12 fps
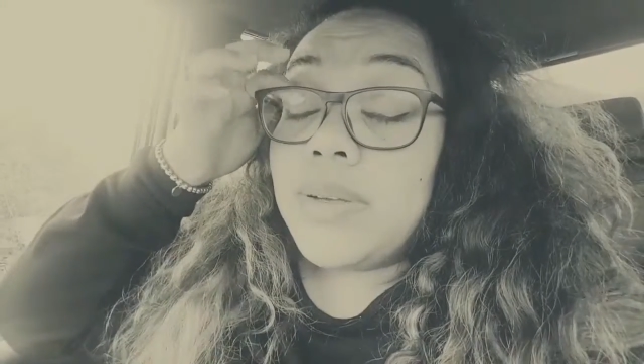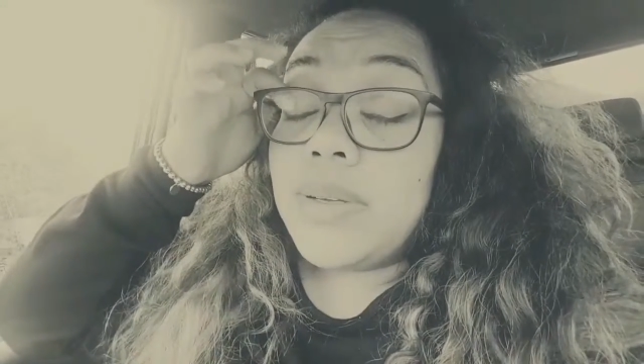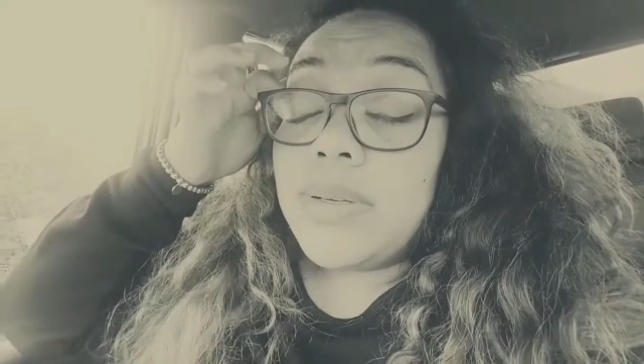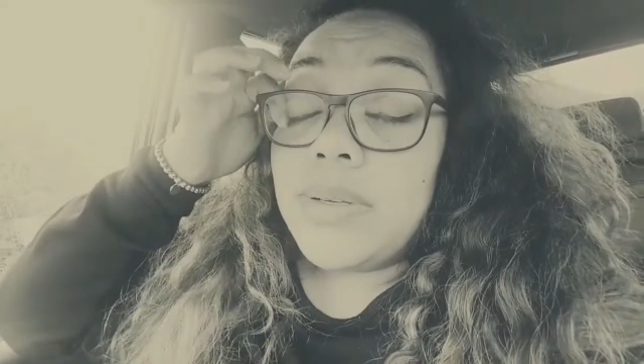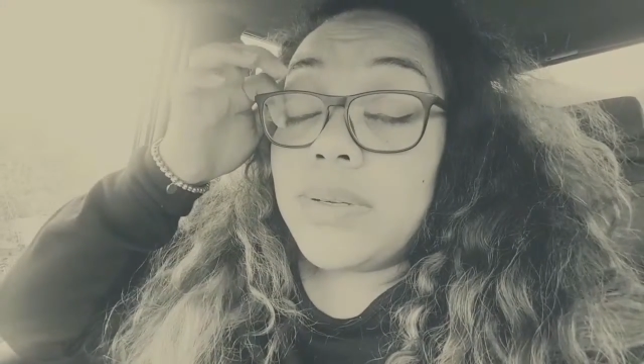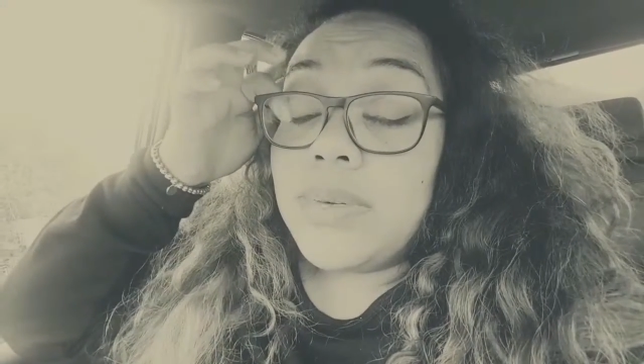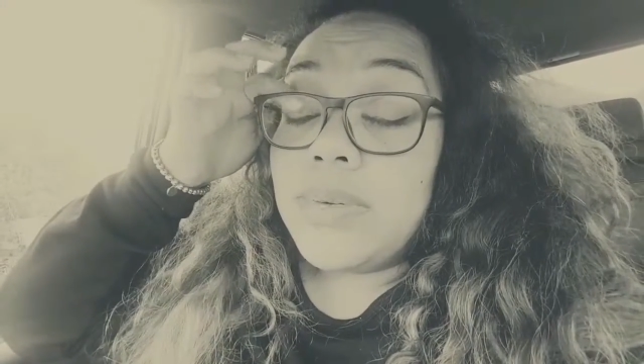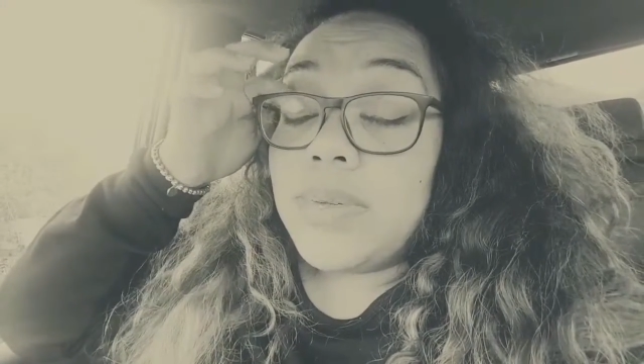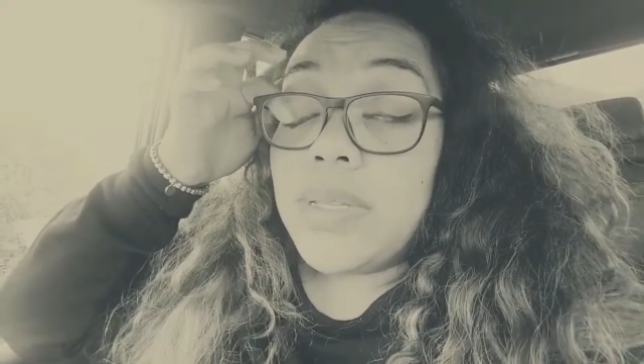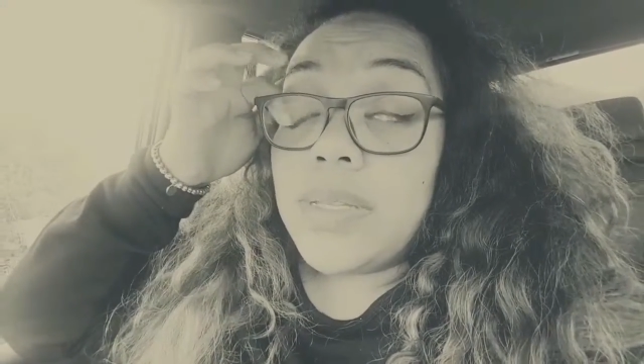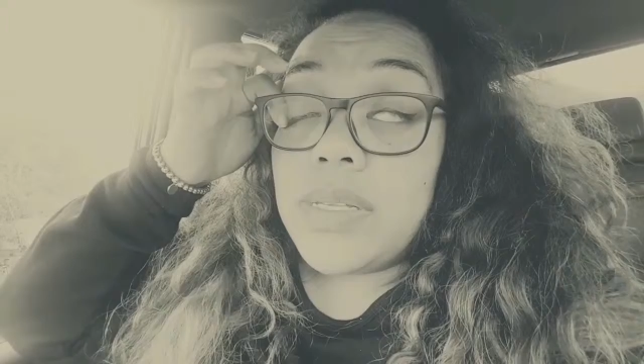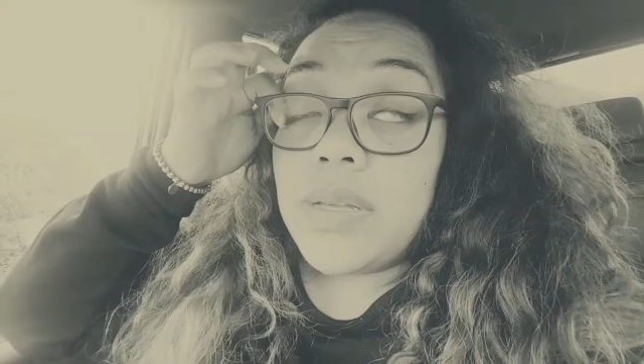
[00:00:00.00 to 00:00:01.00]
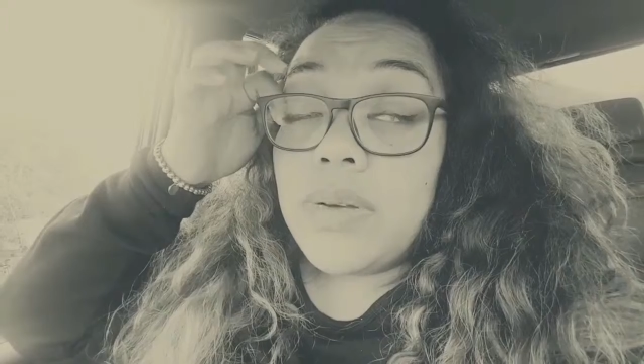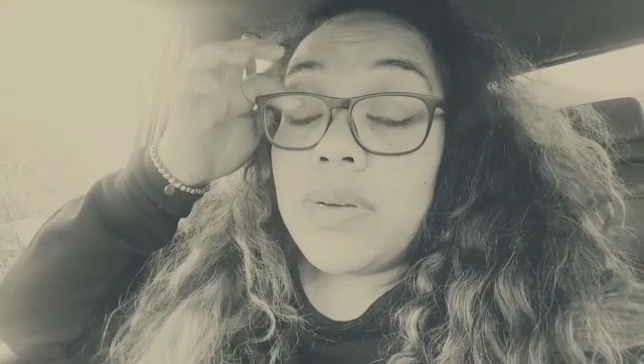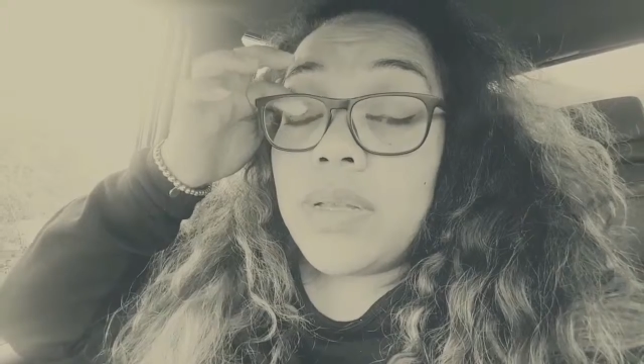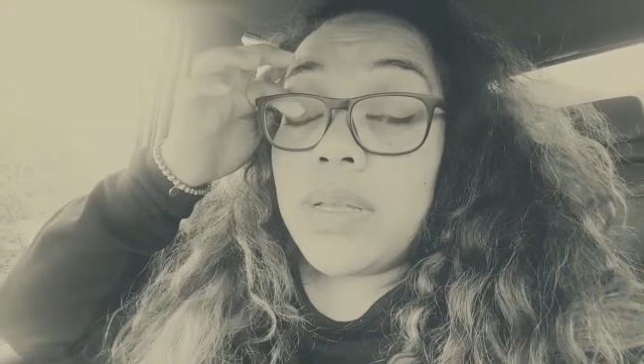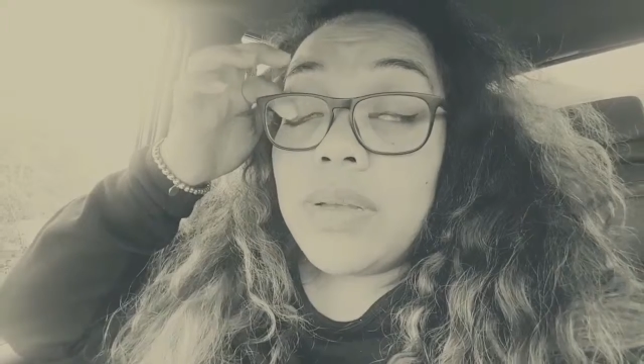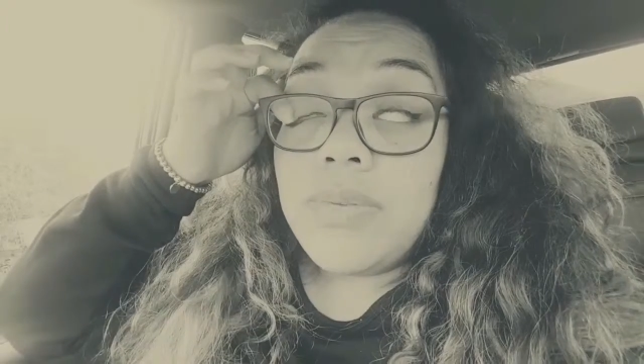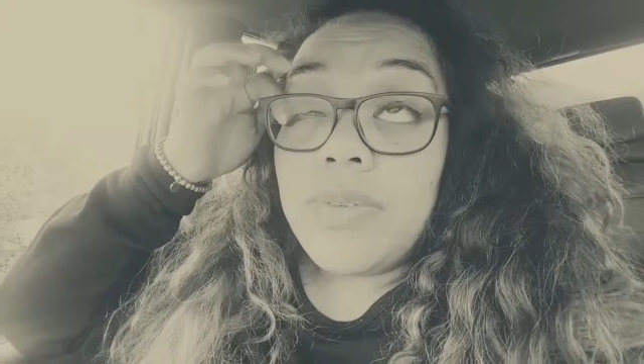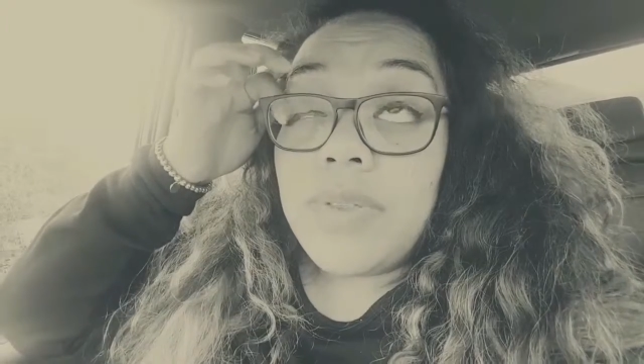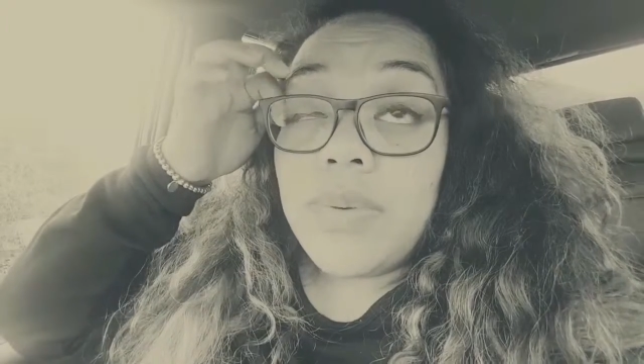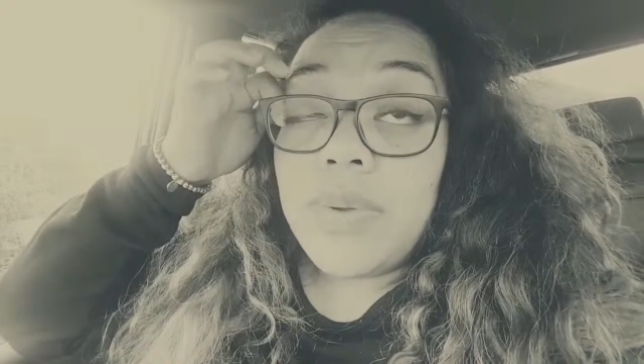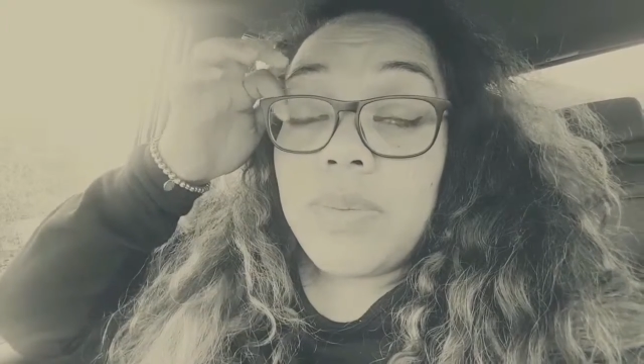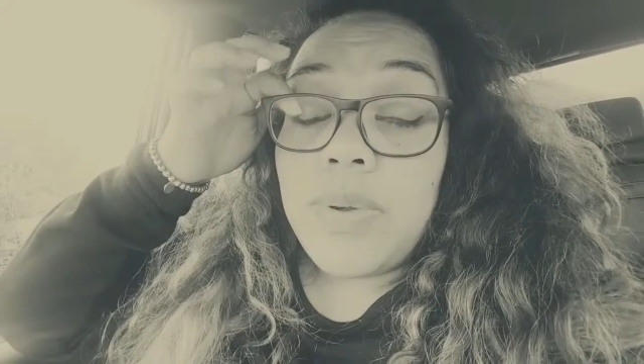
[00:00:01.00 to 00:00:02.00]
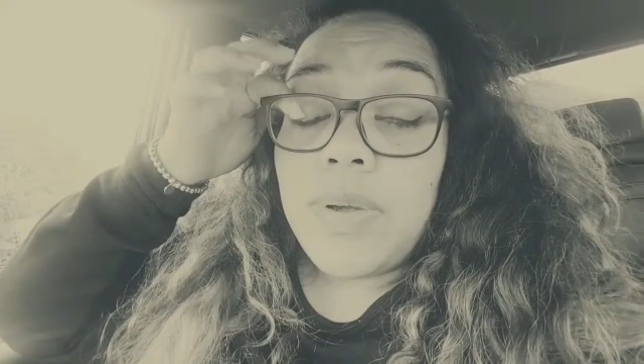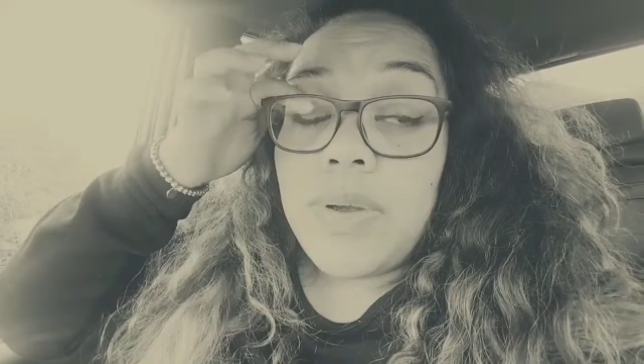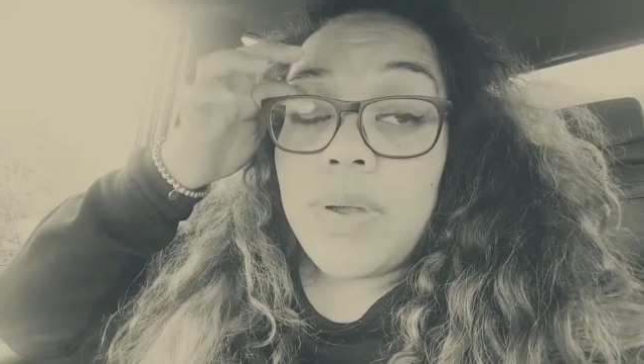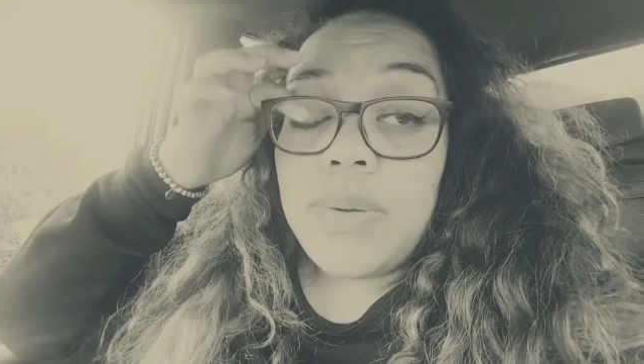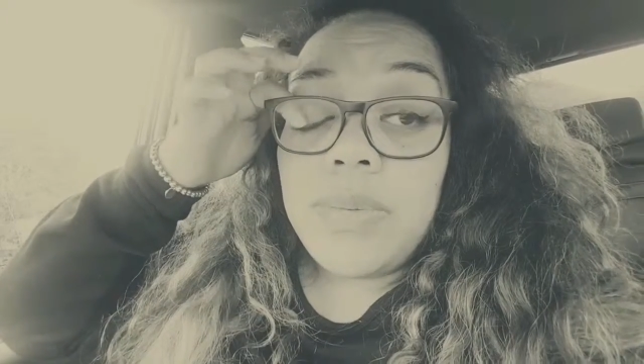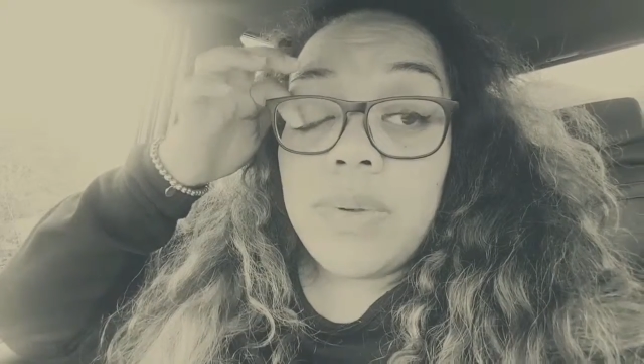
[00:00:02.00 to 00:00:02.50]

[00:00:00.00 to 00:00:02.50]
with this whole 15-week program.